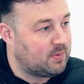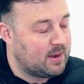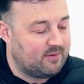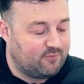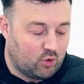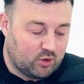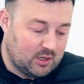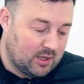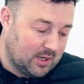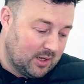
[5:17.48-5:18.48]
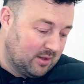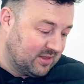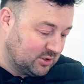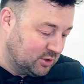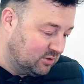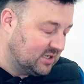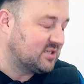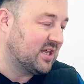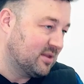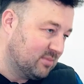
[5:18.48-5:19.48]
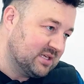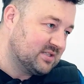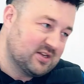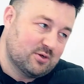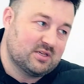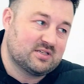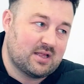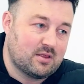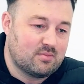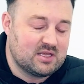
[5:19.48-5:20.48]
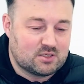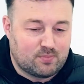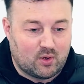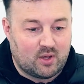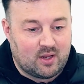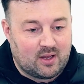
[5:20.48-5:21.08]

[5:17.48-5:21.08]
about before, that they do this, send them this, they do this, send them this. But